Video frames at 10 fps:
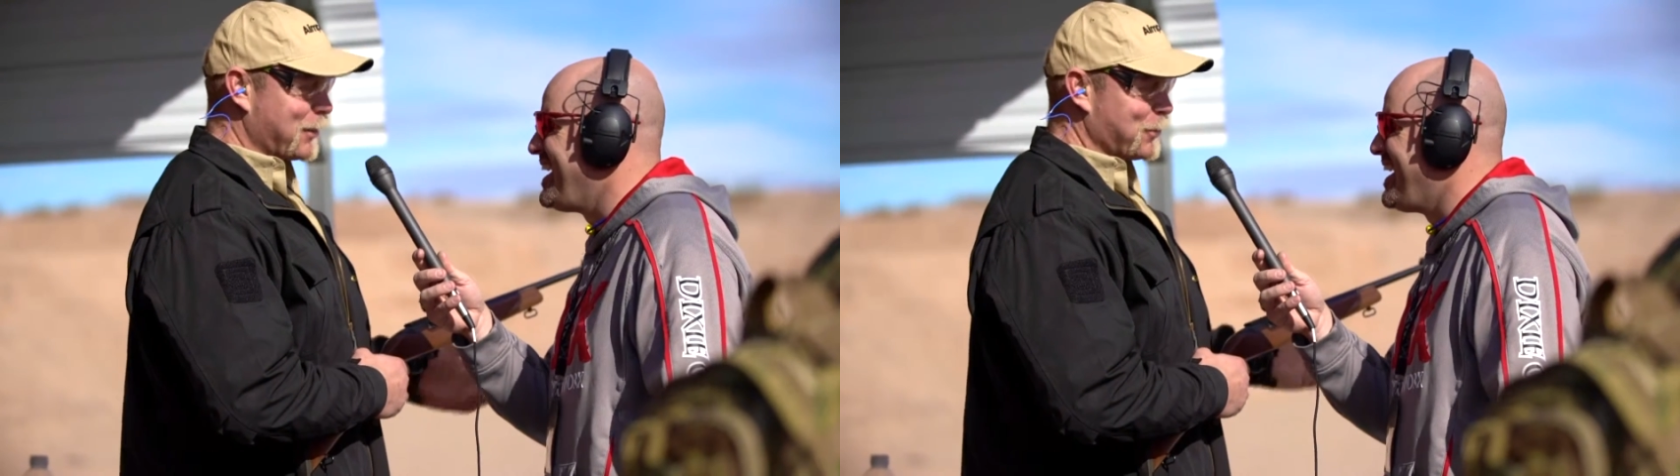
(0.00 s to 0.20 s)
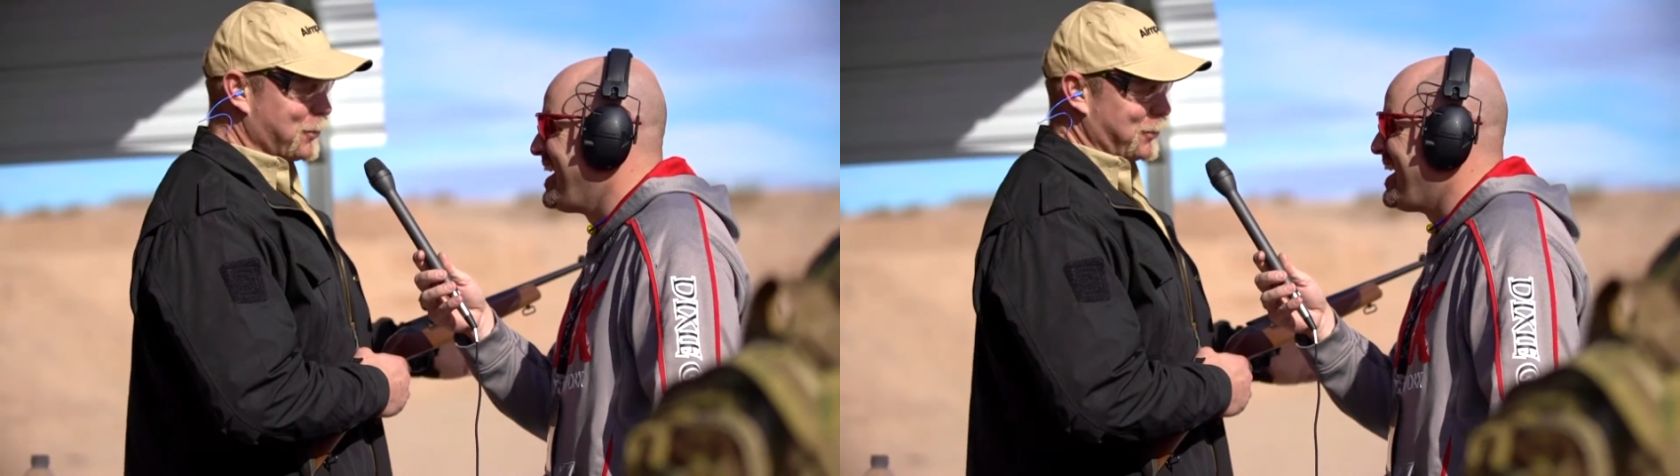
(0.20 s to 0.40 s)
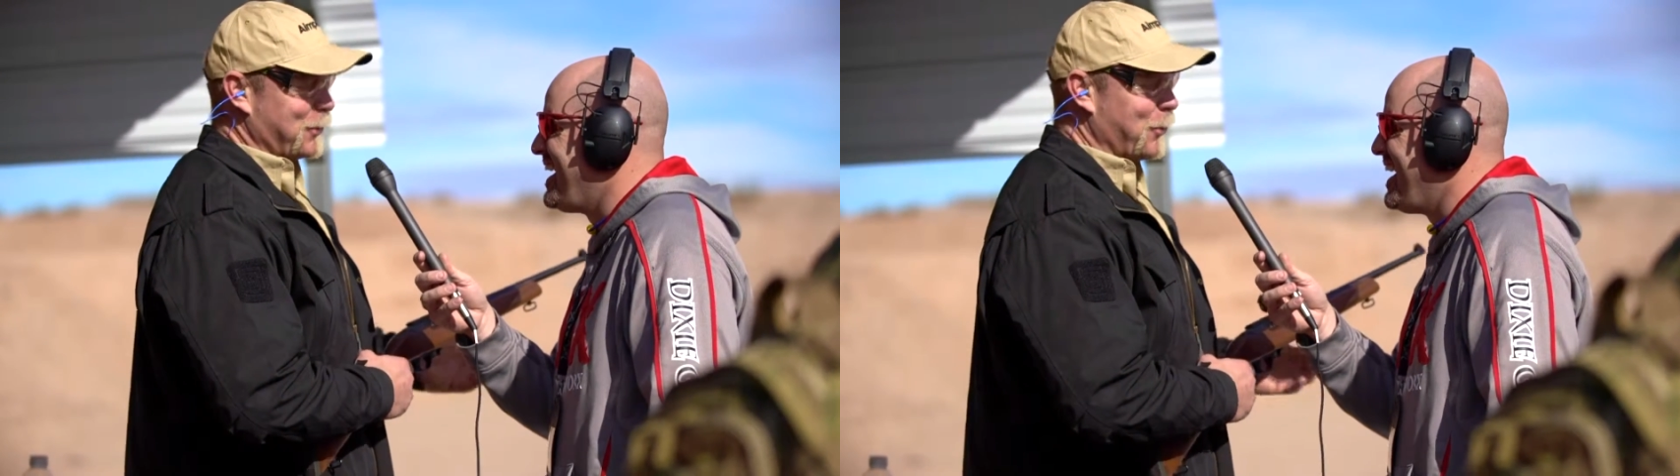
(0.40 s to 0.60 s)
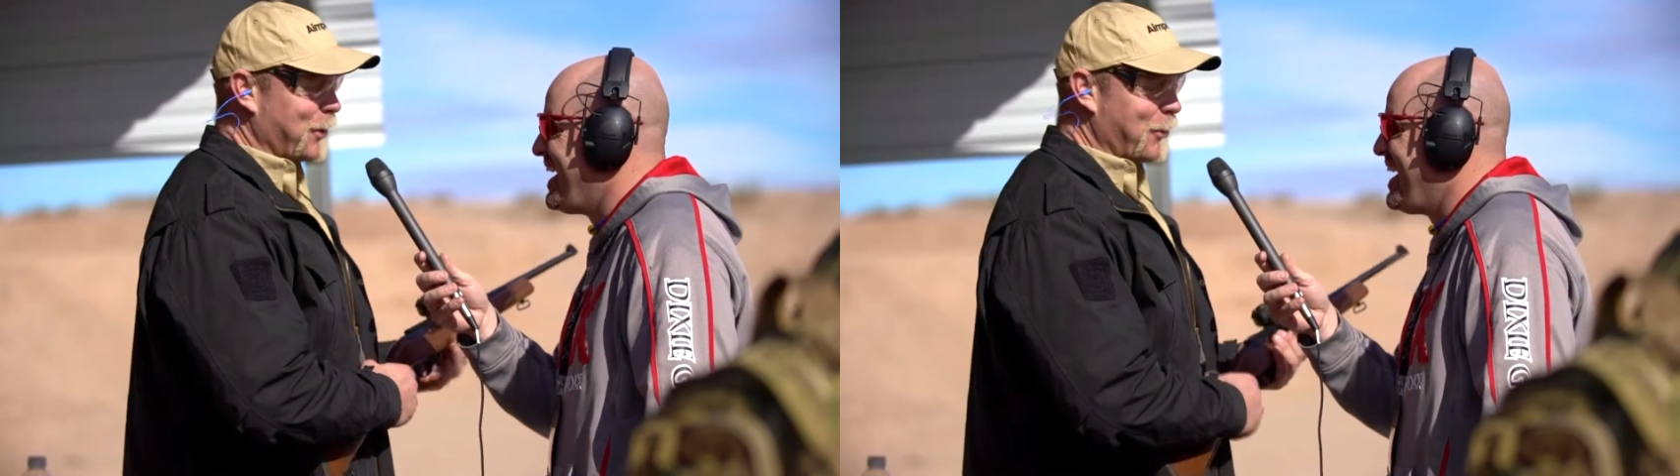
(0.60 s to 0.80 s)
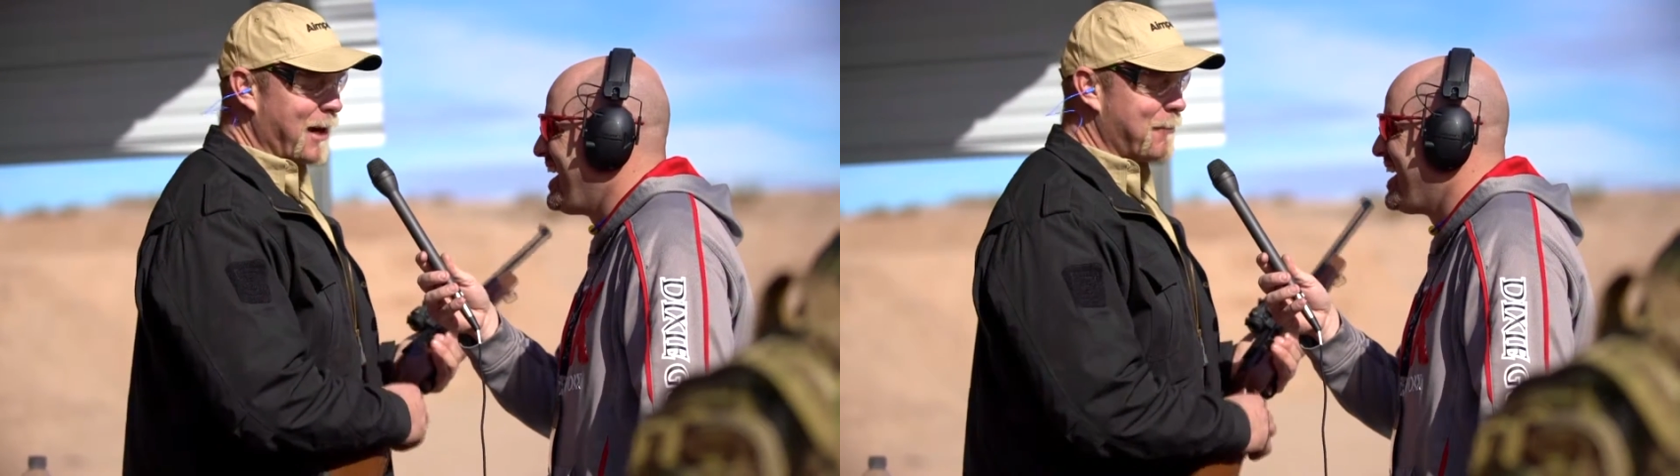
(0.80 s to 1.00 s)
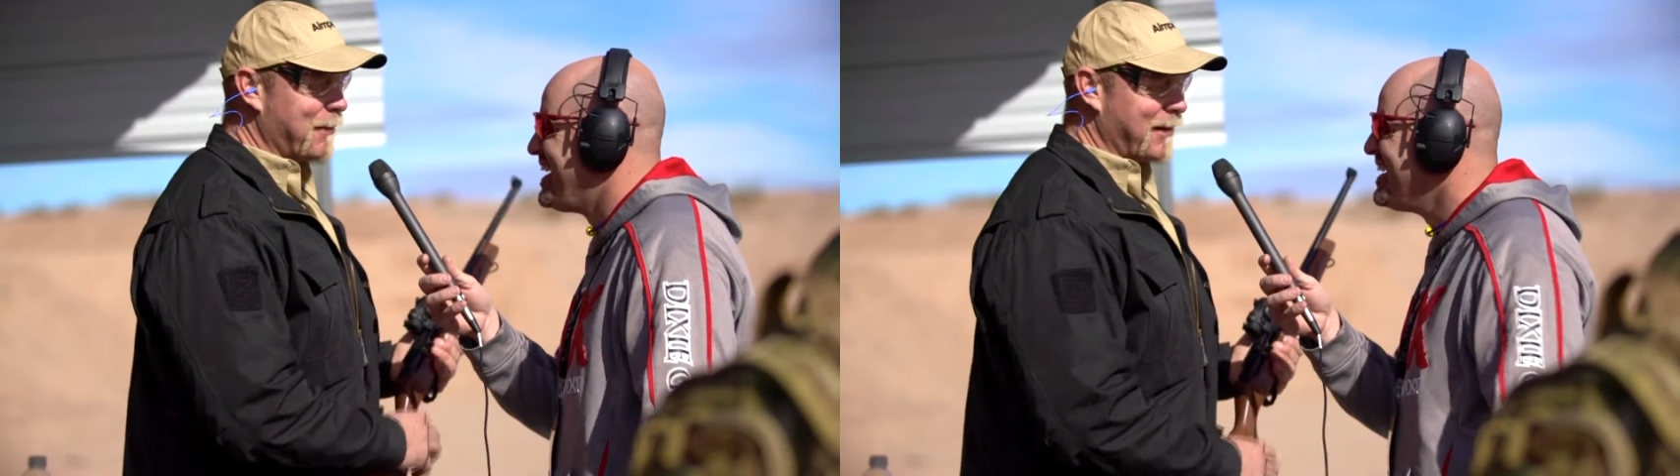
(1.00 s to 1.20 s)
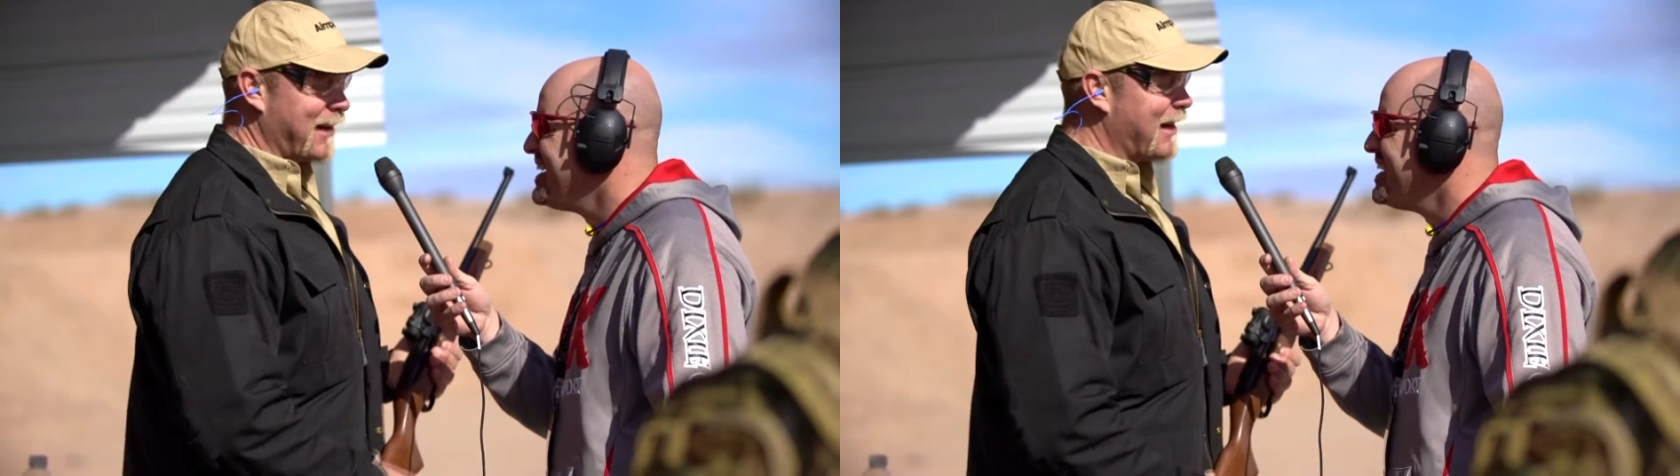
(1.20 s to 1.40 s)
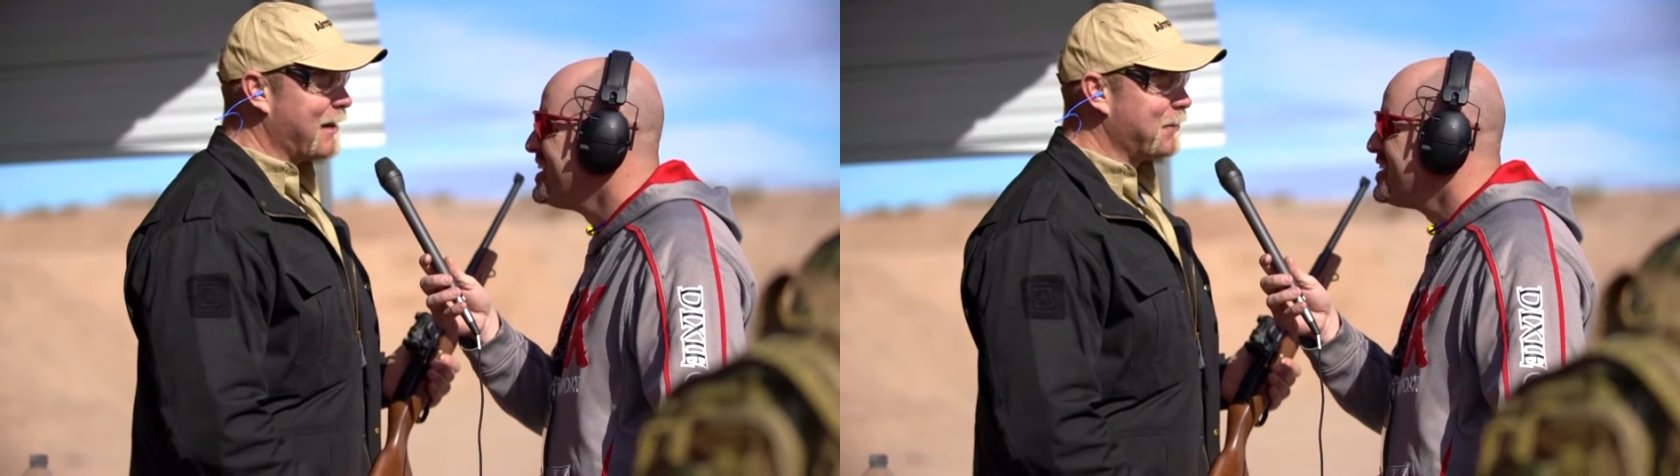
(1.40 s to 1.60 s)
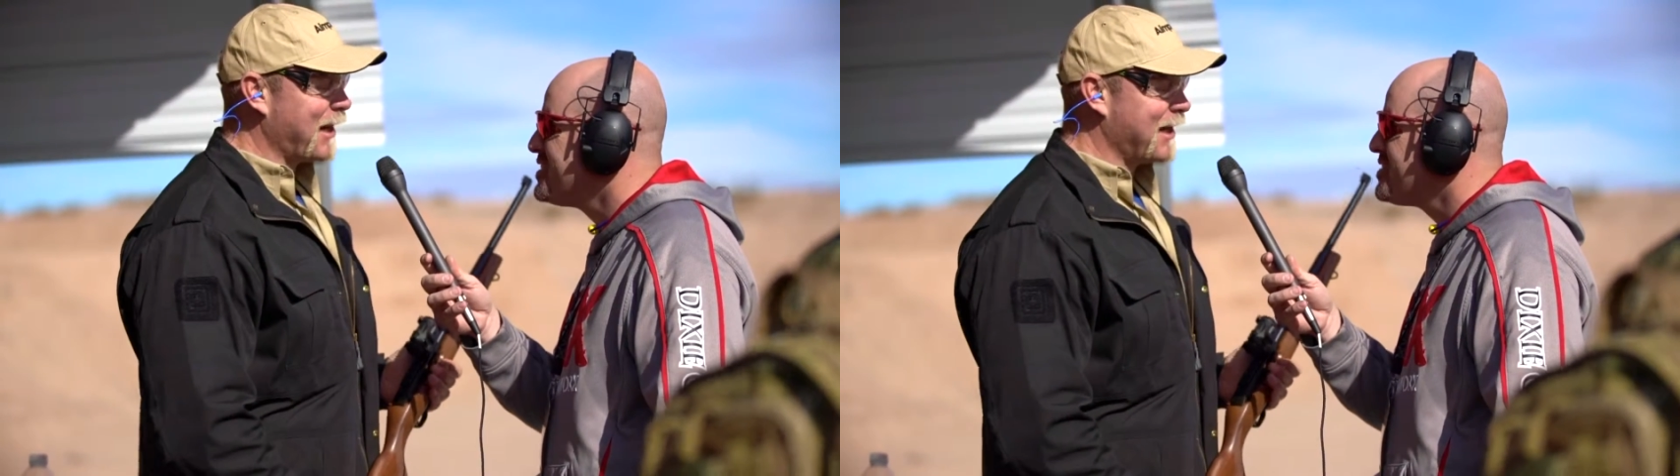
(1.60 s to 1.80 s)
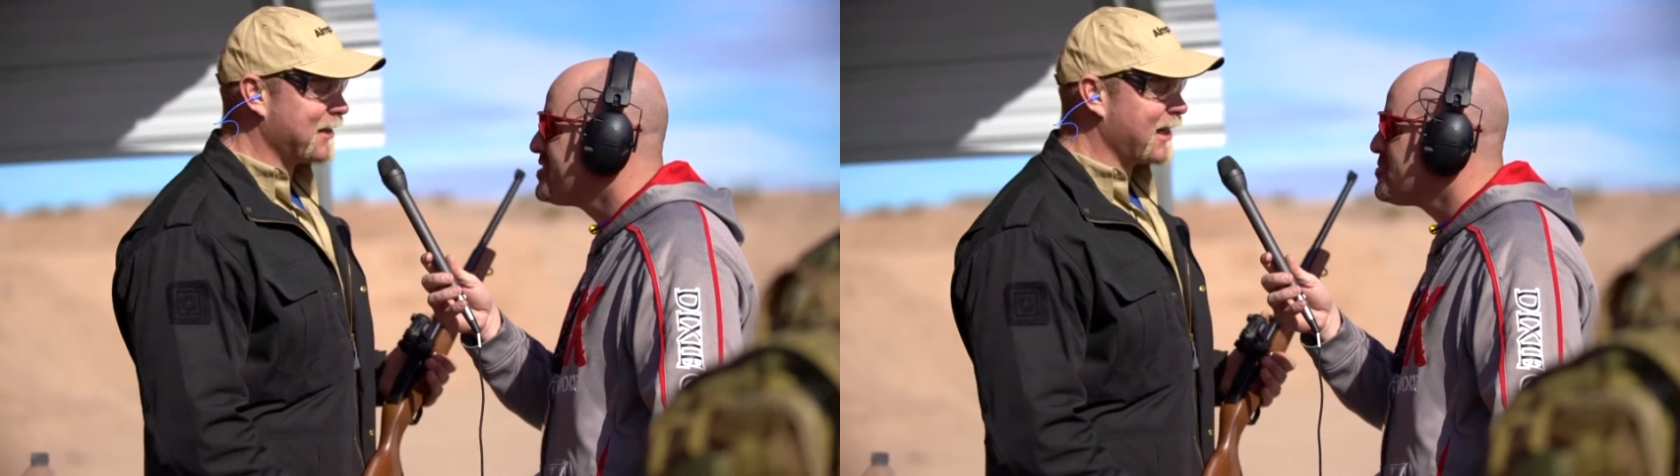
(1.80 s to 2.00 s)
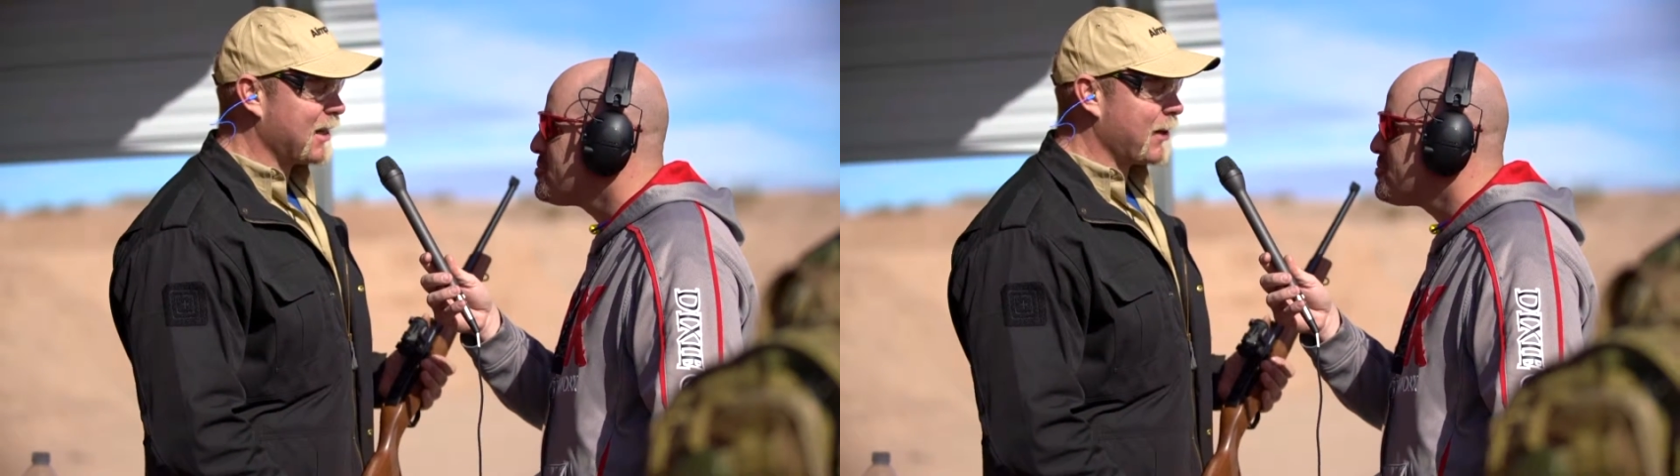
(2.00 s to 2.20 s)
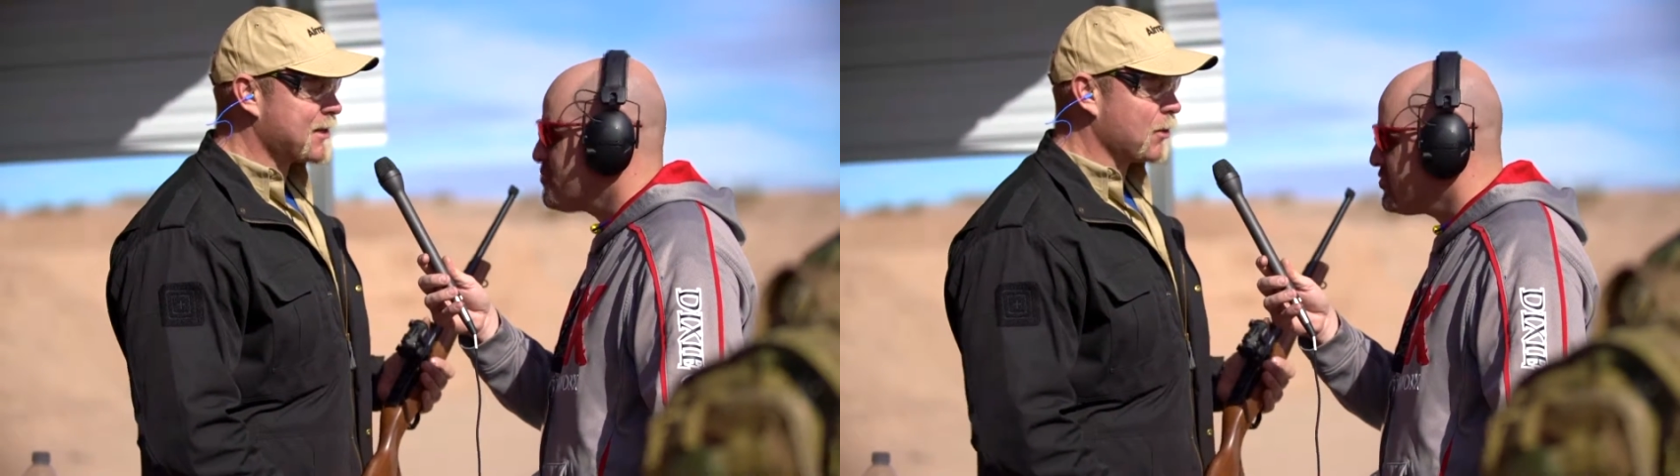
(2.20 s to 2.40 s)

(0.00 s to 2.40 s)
you're going to go empty-handed anyway.